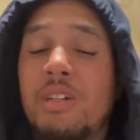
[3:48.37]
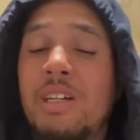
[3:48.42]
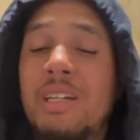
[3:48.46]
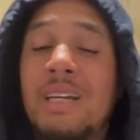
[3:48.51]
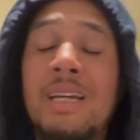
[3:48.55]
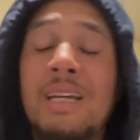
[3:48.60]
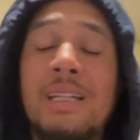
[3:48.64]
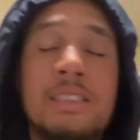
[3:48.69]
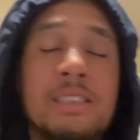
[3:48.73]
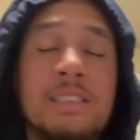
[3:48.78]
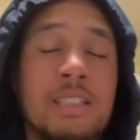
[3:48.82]

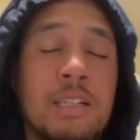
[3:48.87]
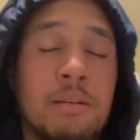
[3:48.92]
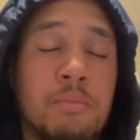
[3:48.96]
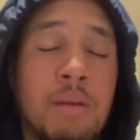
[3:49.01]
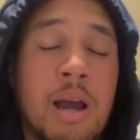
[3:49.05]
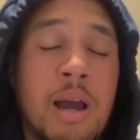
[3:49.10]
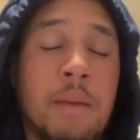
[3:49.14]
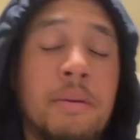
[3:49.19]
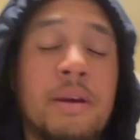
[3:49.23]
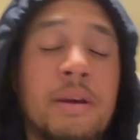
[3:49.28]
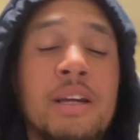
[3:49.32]
It's, in
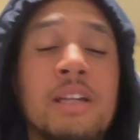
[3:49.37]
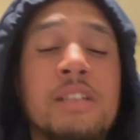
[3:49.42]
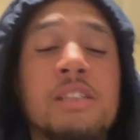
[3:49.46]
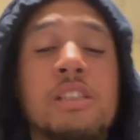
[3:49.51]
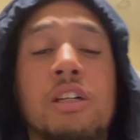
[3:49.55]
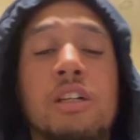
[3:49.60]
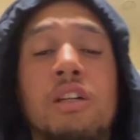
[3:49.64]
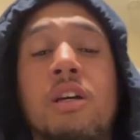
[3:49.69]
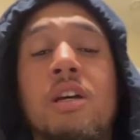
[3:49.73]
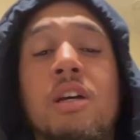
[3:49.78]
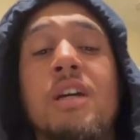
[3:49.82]
my opinion, it's
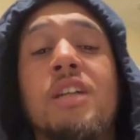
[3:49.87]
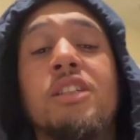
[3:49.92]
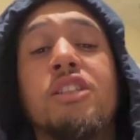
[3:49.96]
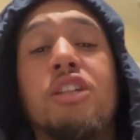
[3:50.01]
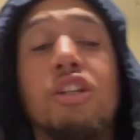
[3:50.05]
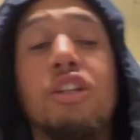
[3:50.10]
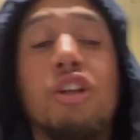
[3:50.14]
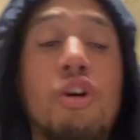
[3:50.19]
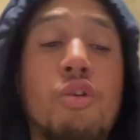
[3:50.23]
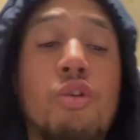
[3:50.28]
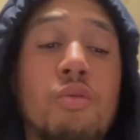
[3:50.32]
a
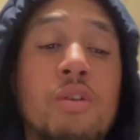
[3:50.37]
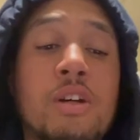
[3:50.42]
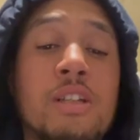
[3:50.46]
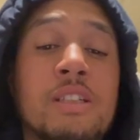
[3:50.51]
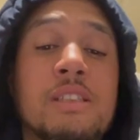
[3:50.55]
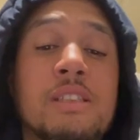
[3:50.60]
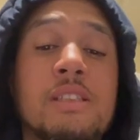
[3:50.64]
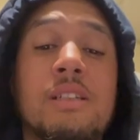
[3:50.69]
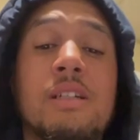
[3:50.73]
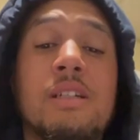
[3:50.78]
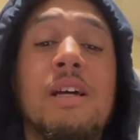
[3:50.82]
low
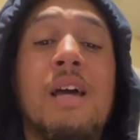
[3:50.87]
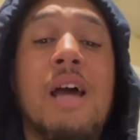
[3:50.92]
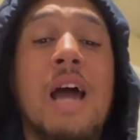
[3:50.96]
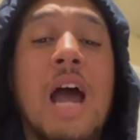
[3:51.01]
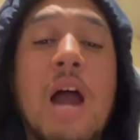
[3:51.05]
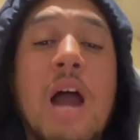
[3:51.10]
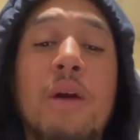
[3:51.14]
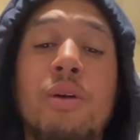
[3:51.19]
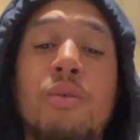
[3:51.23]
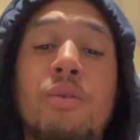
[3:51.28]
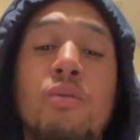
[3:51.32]
risk,
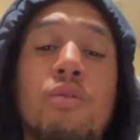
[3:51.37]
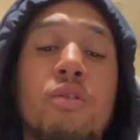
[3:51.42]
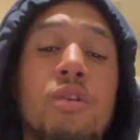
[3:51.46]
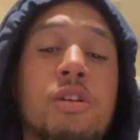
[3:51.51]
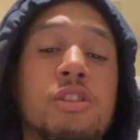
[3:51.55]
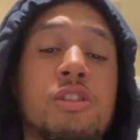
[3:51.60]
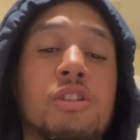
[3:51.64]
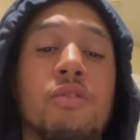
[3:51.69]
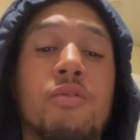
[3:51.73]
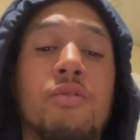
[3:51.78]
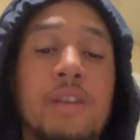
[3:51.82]
high reward.
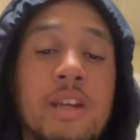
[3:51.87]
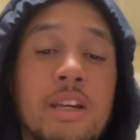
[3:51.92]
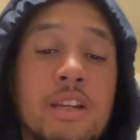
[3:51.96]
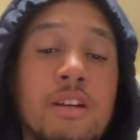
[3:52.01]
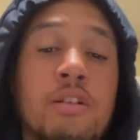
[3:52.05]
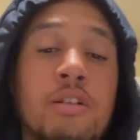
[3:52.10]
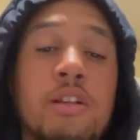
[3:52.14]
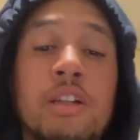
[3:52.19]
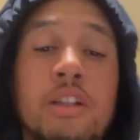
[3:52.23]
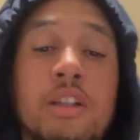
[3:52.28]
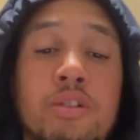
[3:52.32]
So if we hit
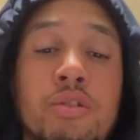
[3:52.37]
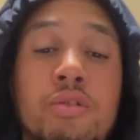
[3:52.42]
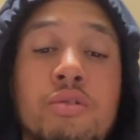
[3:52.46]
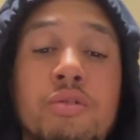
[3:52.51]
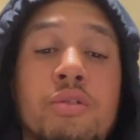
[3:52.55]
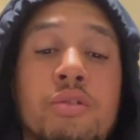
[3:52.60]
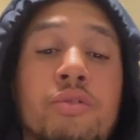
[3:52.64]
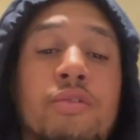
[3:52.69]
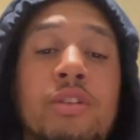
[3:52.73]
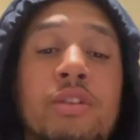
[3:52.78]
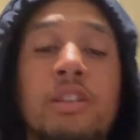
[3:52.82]
on it,
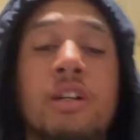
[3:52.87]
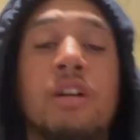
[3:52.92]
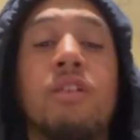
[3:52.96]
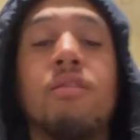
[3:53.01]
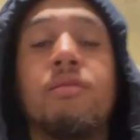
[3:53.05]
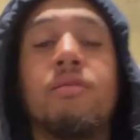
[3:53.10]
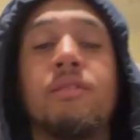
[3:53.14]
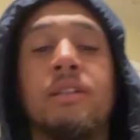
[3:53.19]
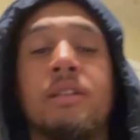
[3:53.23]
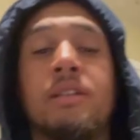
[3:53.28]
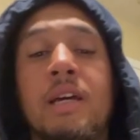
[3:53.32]
cool. If we
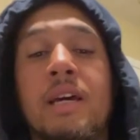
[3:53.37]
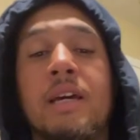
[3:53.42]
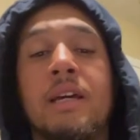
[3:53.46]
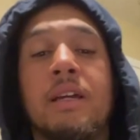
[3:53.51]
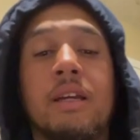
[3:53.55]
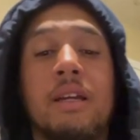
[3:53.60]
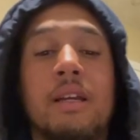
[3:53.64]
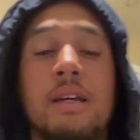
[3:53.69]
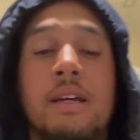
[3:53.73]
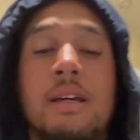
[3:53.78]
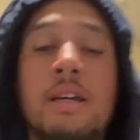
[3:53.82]
don't, then hey,
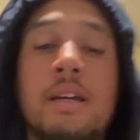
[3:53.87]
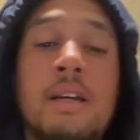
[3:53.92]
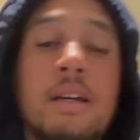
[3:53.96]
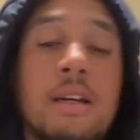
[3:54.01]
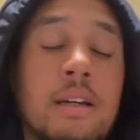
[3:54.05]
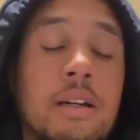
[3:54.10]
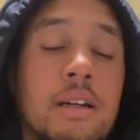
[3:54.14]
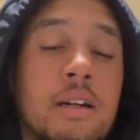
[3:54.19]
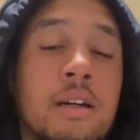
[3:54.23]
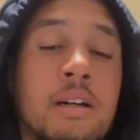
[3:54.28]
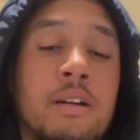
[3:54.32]

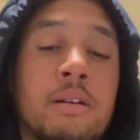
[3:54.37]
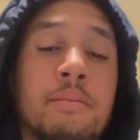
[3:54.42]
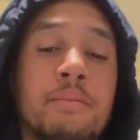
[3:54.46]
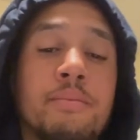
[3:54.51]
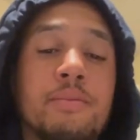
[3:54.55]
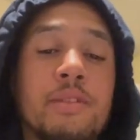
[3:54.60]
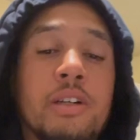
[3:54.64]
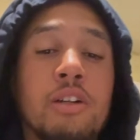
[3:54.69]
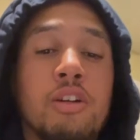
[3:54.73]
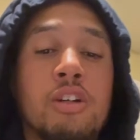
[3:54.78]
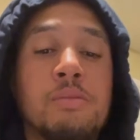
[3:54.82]
I
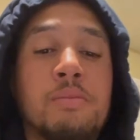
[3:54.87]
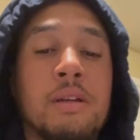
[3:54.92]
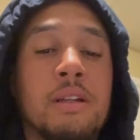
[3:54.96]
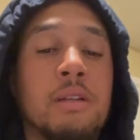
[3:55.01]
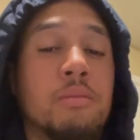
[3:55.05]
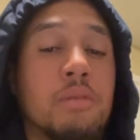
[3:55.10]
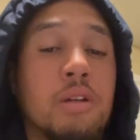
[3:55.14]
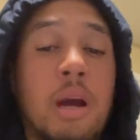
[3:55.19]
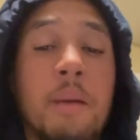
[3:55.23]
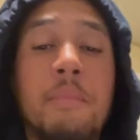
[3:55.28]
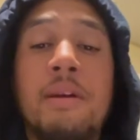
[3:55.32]
don't expect
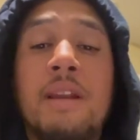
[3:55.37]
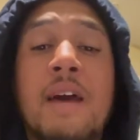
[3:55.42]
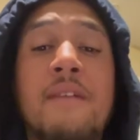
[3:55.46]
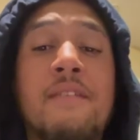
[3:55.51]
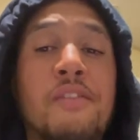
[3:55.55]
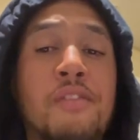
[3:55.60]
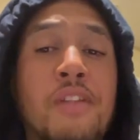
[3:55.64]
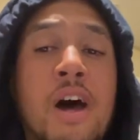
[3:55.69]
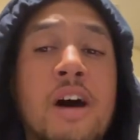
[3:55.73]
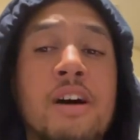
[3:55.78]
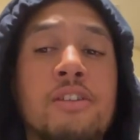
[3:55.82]
him to come in and have
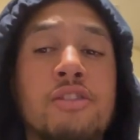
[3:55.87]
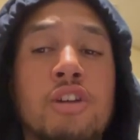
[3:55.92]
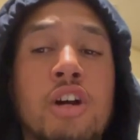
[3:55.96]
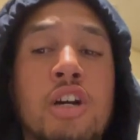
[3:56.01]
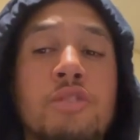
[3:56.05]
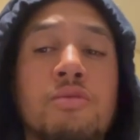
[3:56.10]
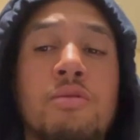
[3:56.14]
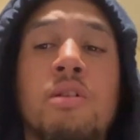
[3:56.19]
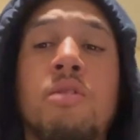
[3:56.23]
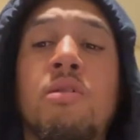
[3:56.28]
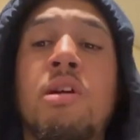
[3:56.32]
1,000
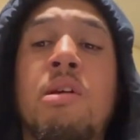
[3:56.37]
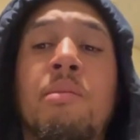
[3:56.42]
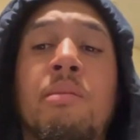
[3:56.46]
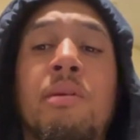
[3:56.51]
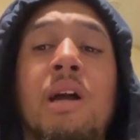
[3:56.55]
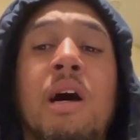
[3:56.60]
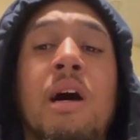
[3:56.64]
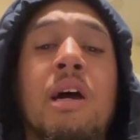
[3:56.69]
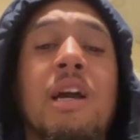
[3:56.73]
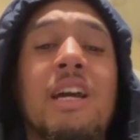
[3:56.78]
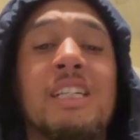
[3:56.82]
yards or whatever, but
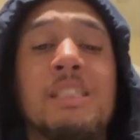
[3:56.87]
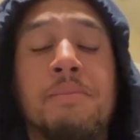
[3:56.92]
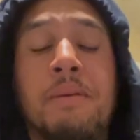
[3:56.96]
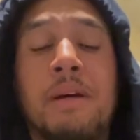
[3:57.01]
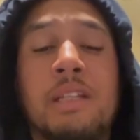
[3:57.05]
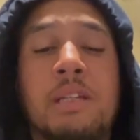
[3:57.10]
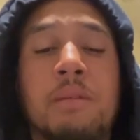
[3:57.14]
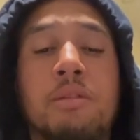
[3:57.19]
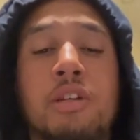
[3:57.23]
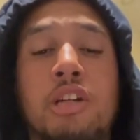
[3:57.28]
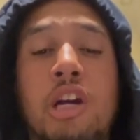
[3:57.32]
I
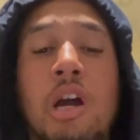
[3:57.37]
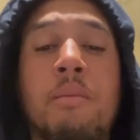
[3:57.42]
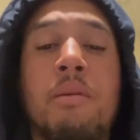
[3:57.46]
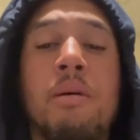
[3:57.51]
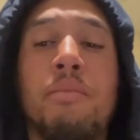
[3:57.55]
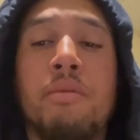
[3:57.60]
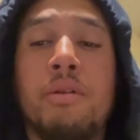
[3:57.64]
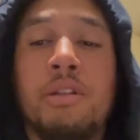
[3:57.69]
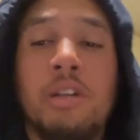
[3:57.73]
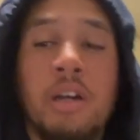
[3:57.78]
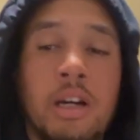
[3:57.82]
expect him to come in
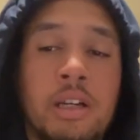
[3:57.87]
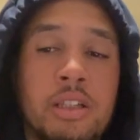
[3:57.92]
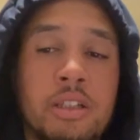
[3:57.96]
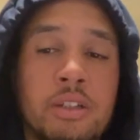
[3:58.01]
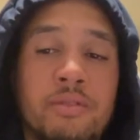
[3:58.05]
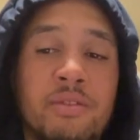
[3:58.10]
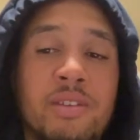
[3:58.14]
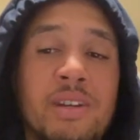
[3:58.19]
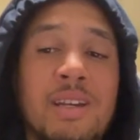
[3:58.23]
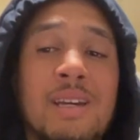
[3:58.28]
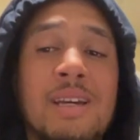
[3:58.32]

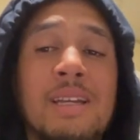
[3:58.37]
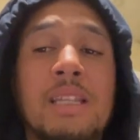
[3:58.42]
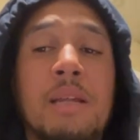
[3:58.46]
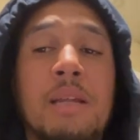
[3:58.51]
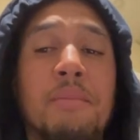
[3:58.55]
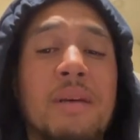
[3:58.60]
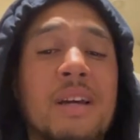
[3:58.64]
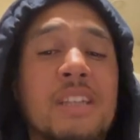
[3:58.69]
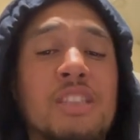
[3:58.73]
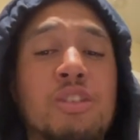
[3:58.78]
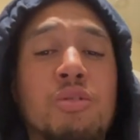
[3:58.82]
productive. The
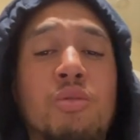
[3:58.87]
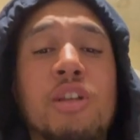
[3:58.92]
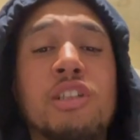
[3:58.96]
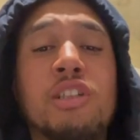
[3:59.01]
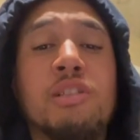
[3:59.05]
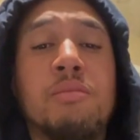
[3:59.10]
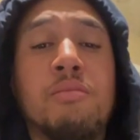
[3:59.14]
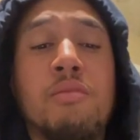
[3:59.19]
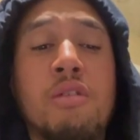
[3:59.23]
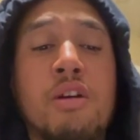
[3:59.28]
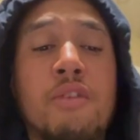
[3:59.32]
biggest
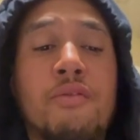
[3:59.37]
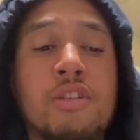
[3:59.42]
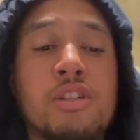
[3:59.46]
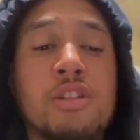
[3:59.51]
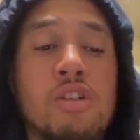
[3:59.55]
question mark for this